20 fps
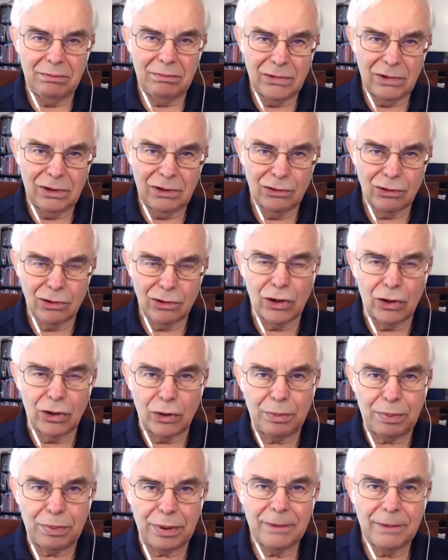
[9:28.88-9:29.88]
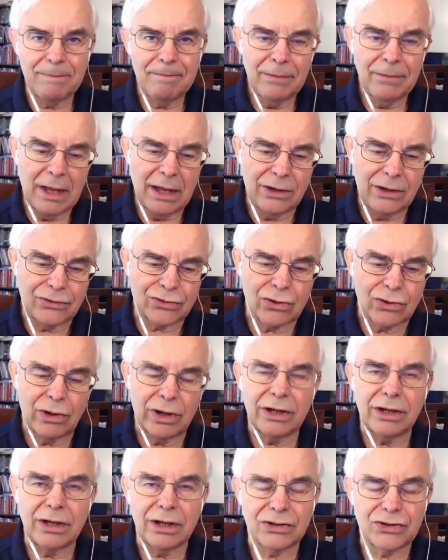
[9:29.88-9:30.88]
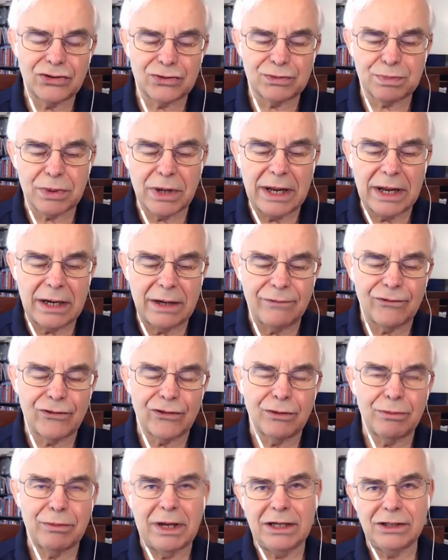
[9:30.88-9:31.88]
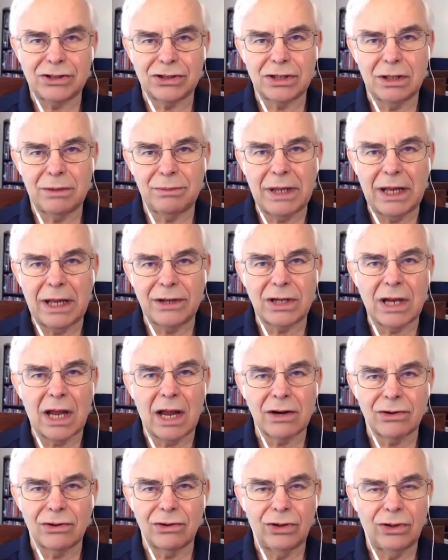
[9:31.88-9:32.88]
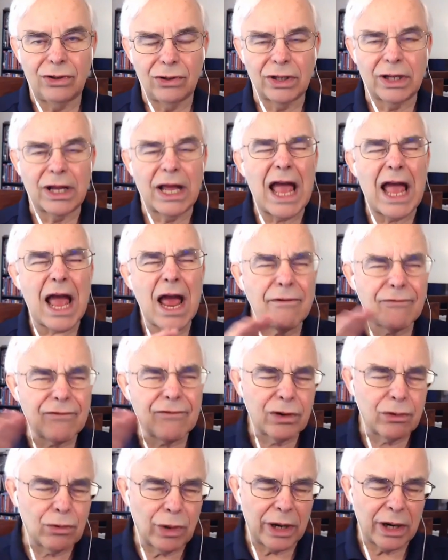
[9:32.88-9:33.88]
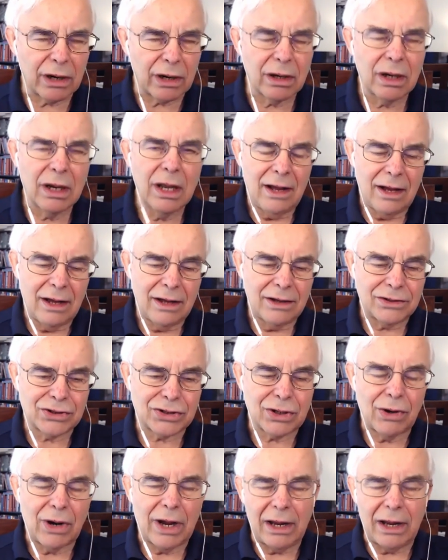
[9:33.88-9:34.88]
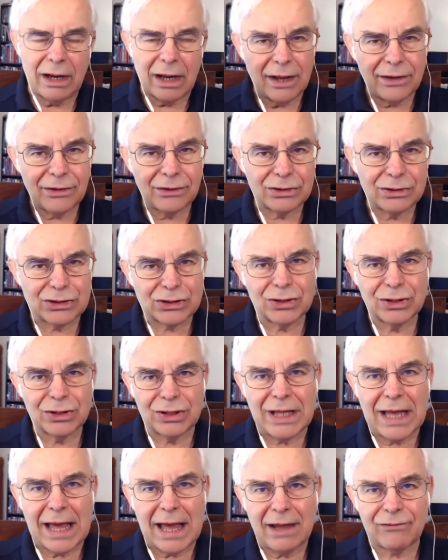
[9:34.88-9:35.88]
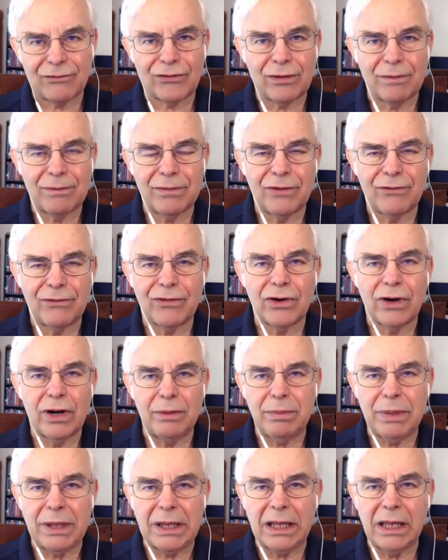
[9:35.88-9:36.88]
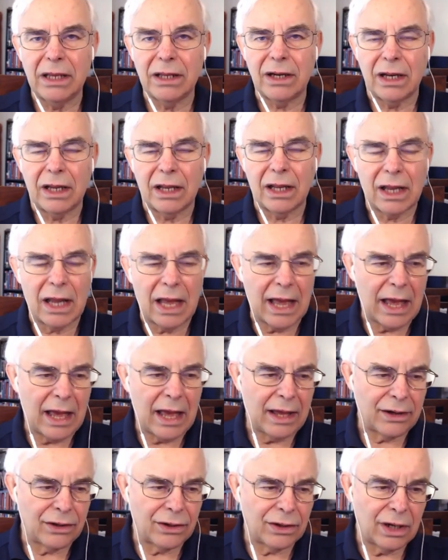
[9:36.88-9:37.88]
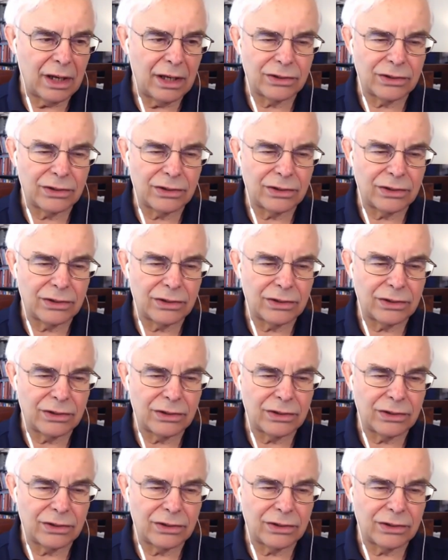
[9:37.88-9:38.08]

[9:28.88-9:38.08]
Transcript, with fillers: group is going to spread information about Doctor Jung everywhere. Uh, so I understood that from the very beginning, and it's